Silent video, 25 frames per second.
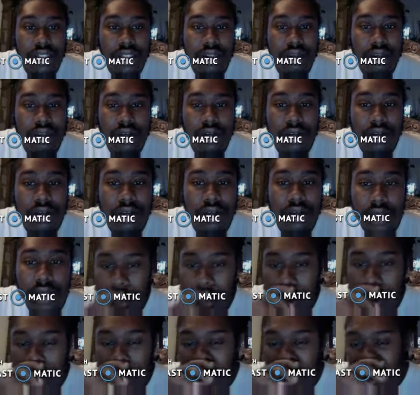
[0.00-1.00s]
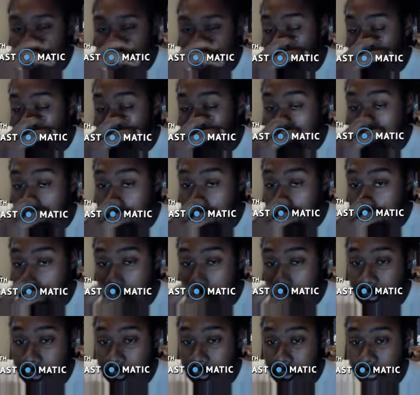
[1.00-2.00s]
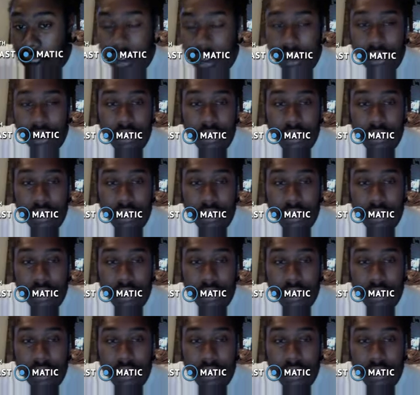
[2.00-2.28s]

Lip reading: right here might